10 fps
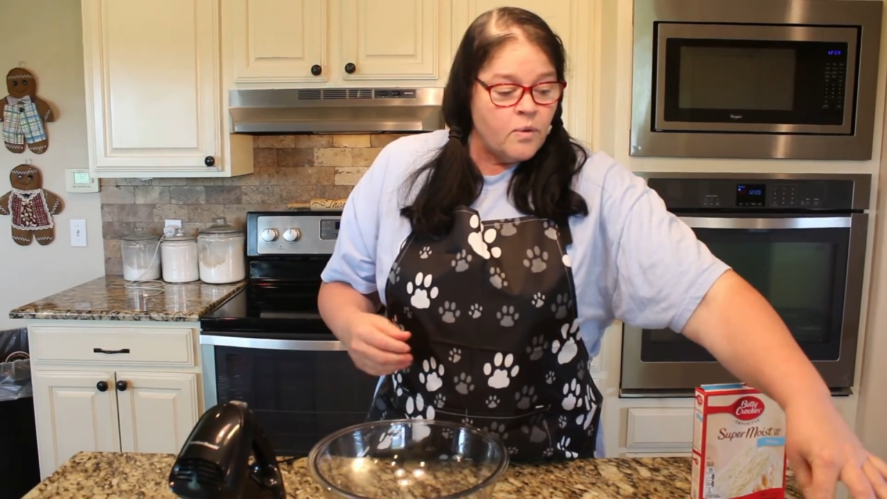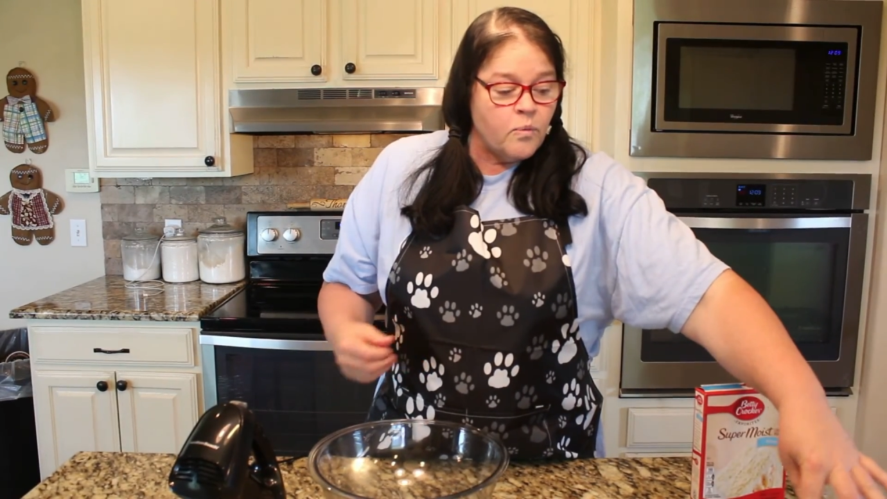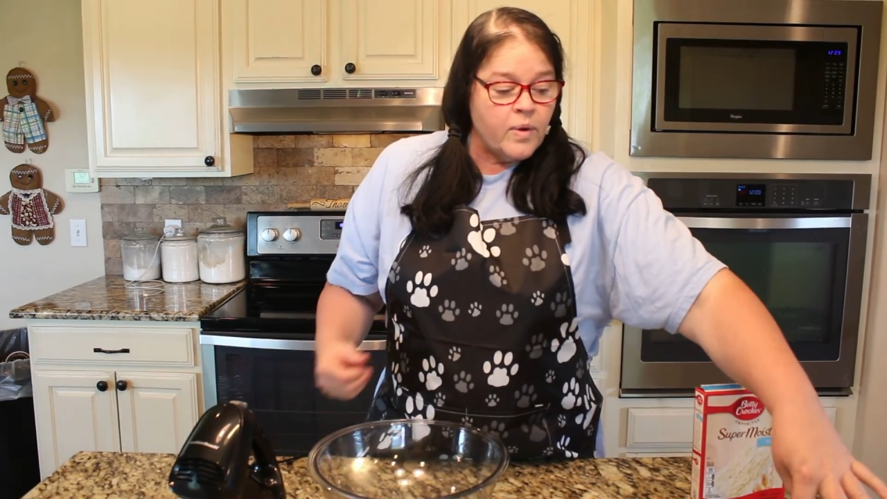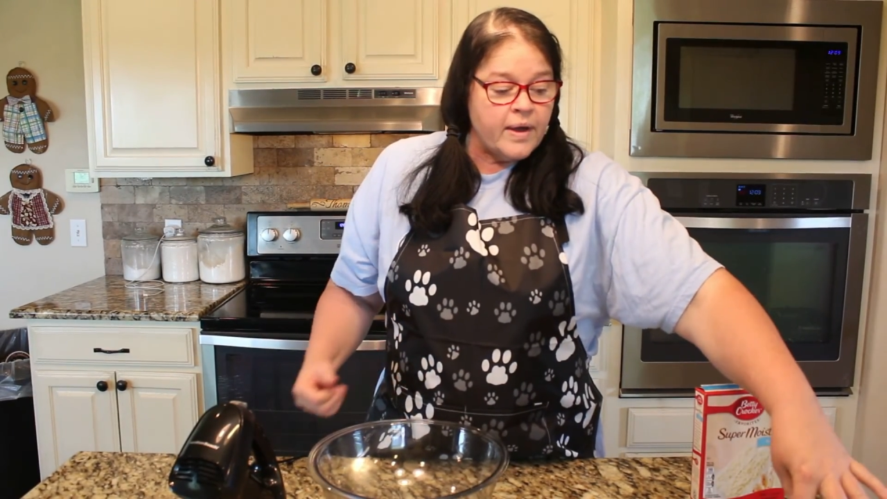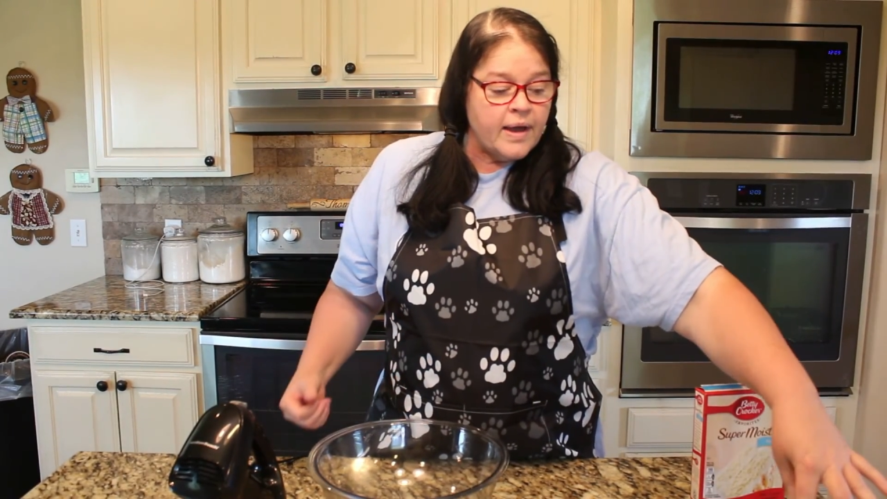
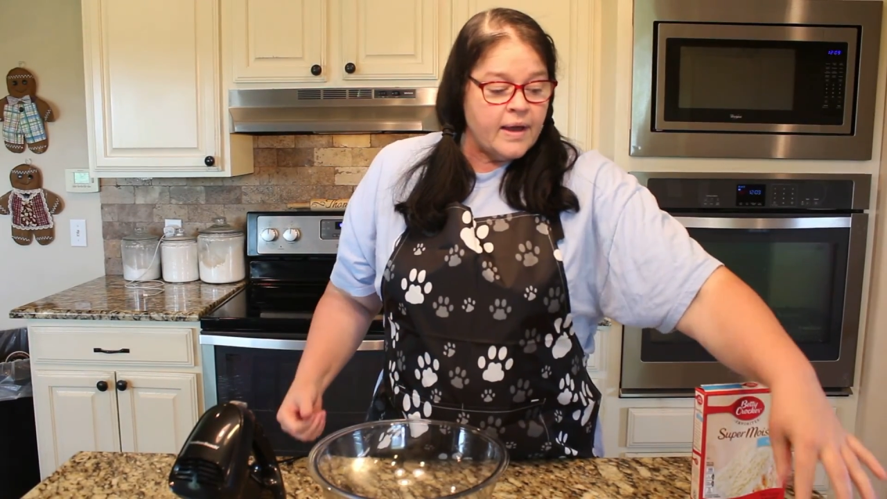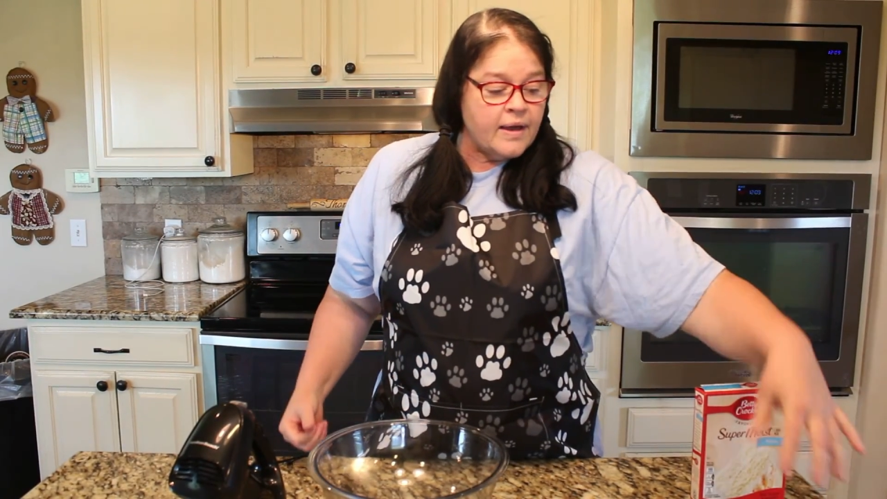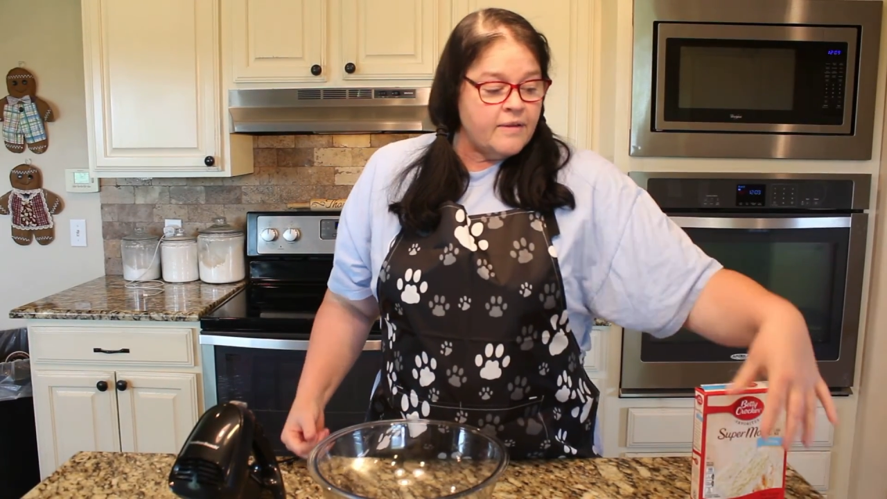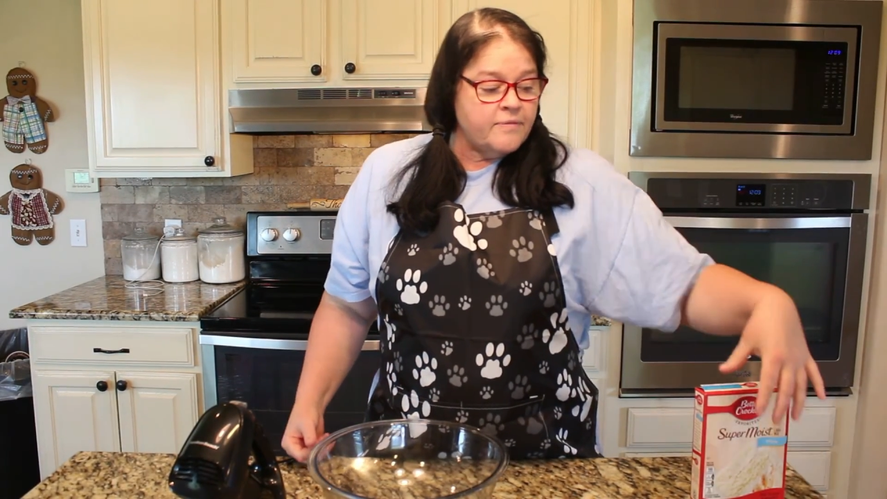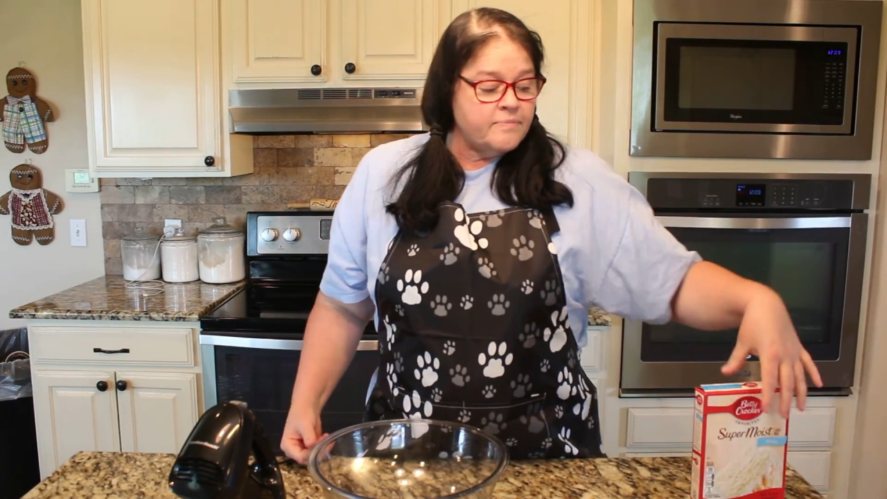
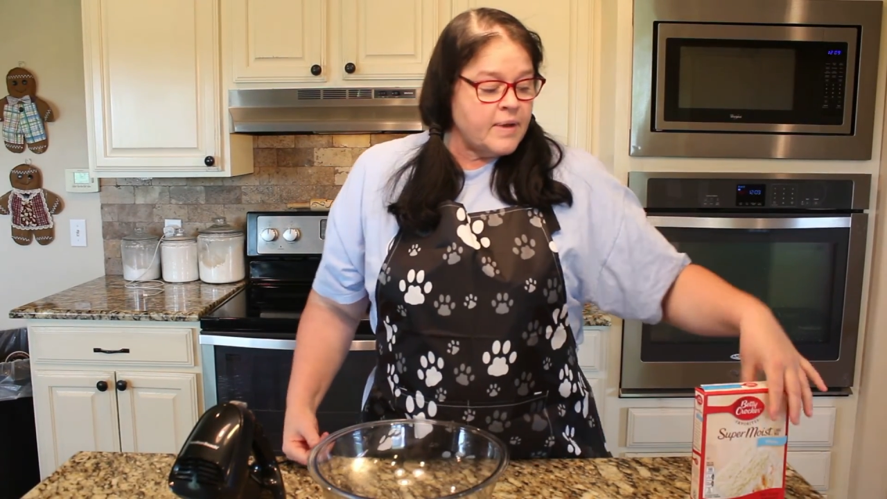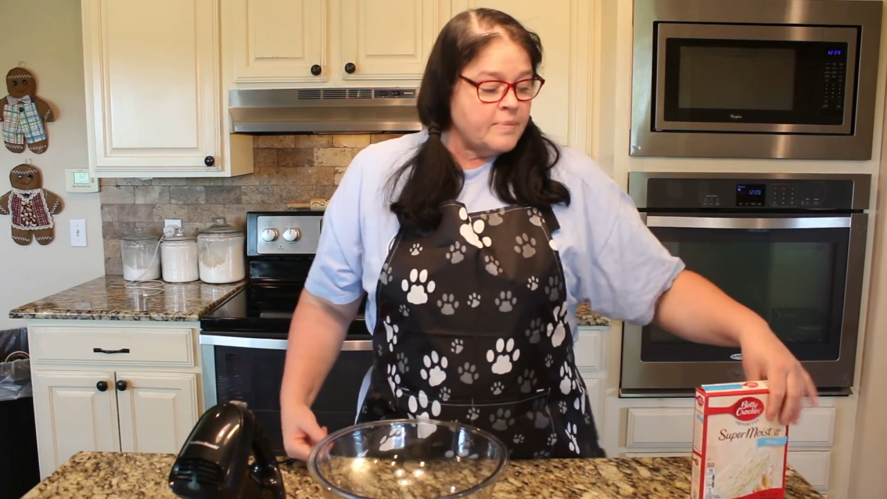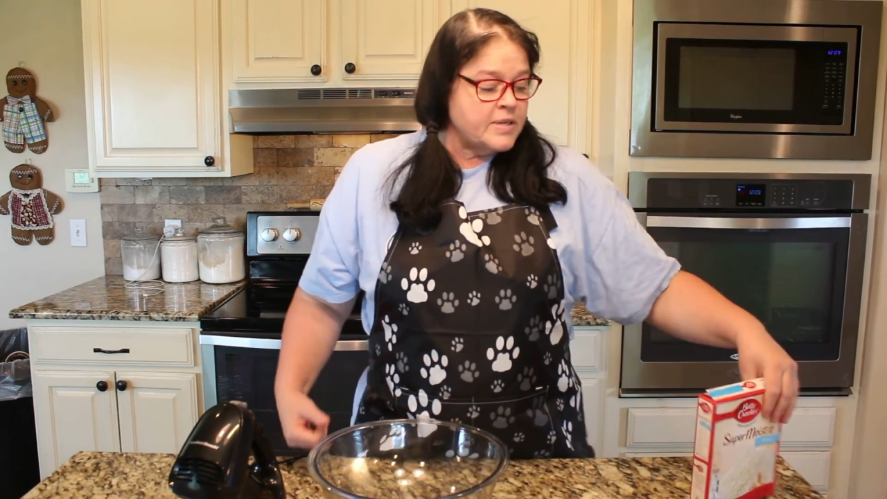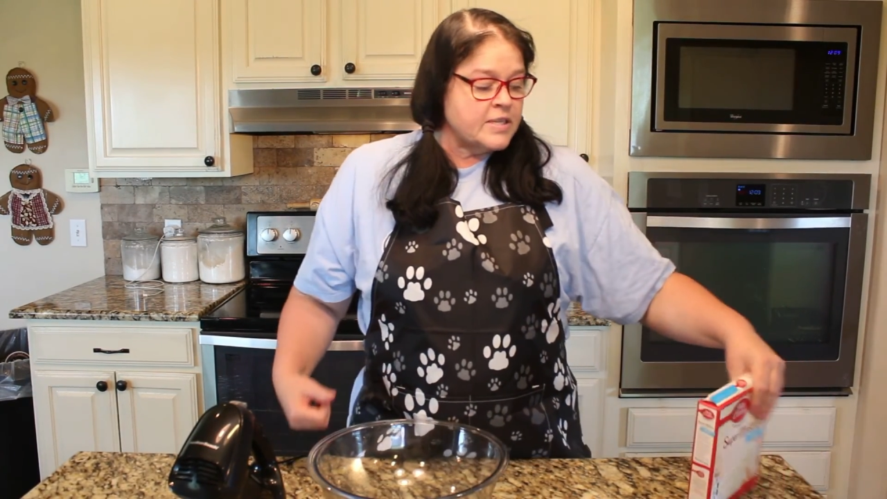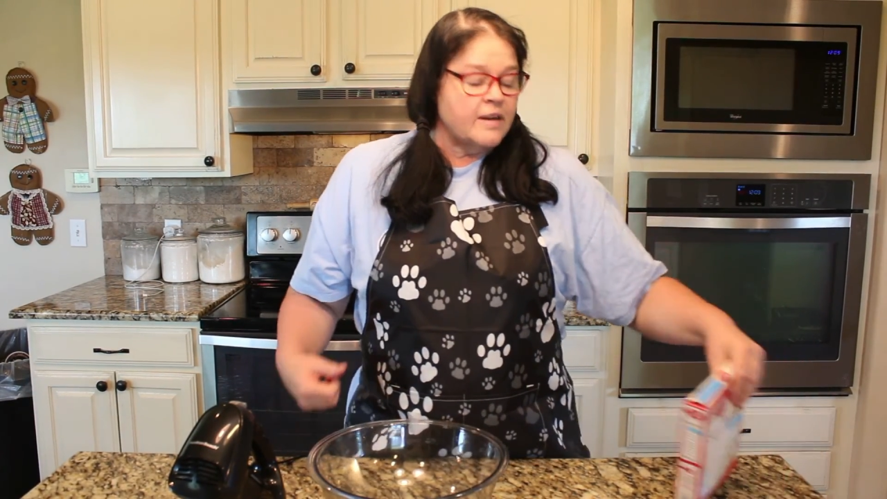
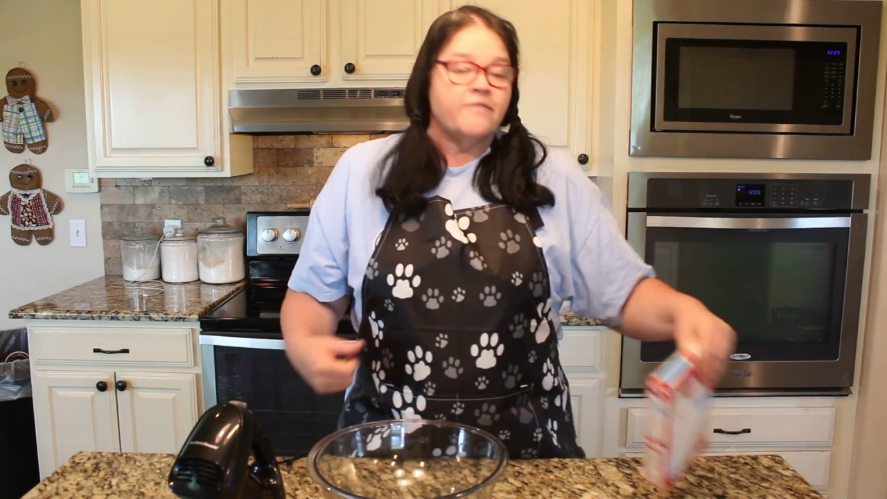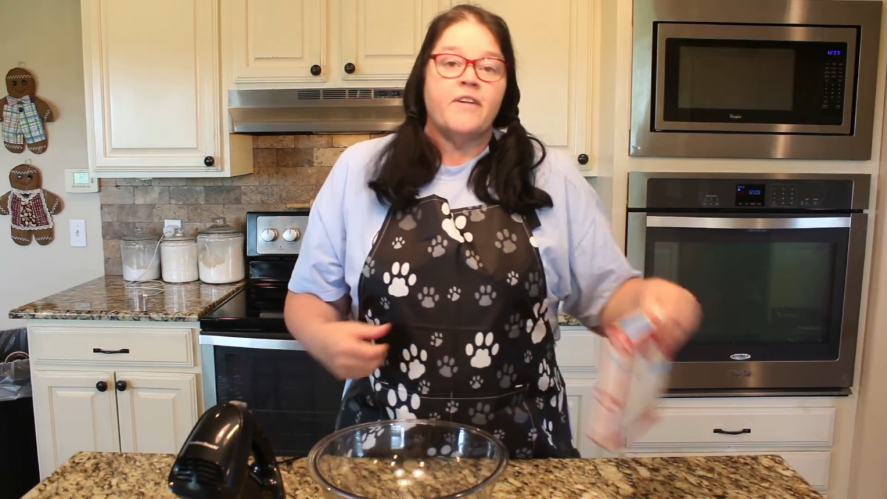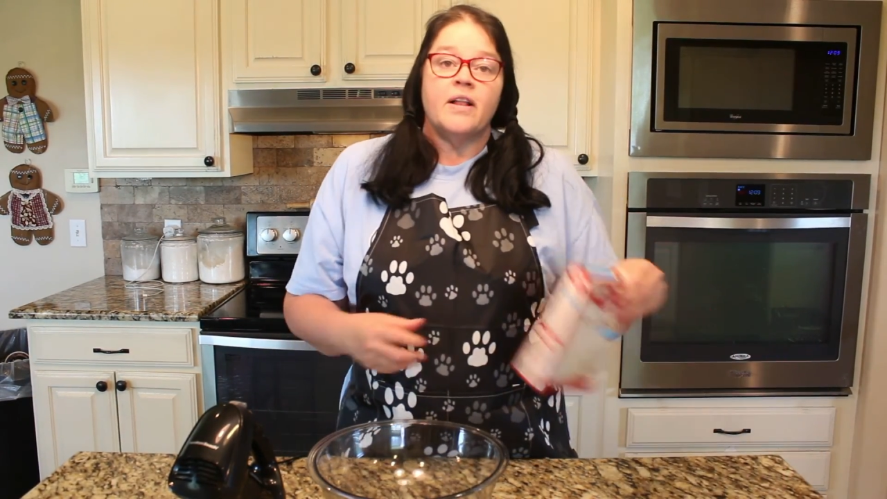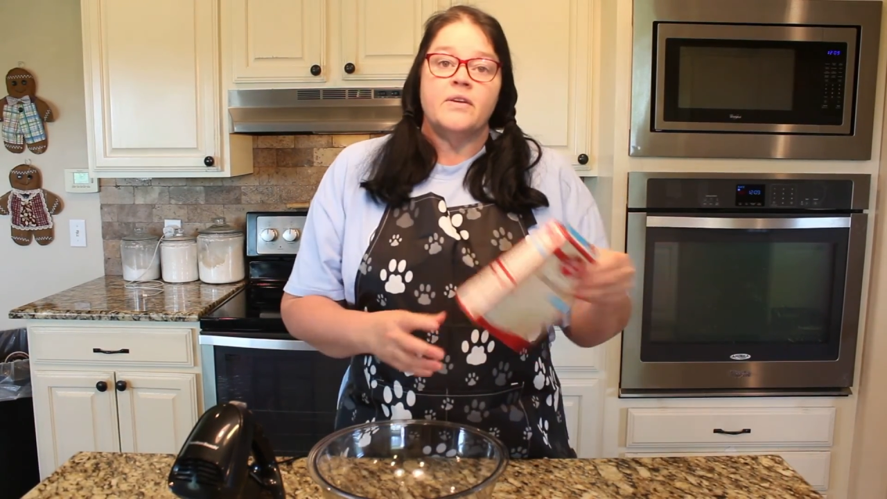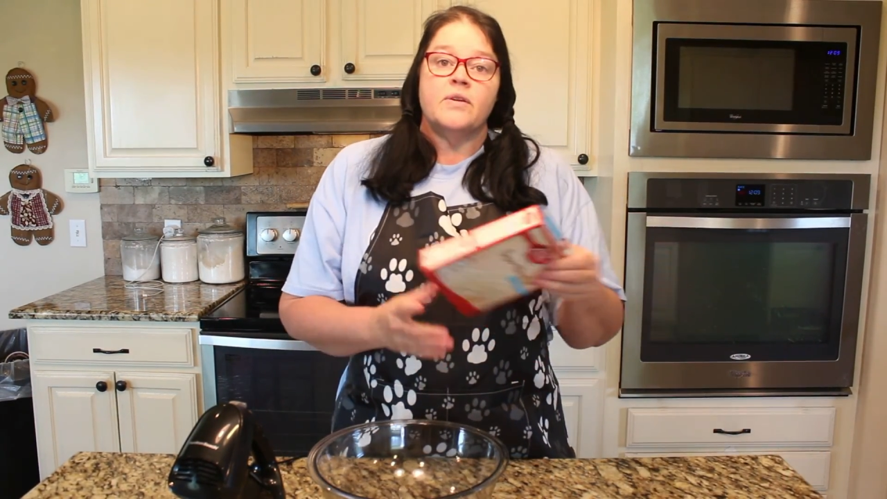I'm just going to follow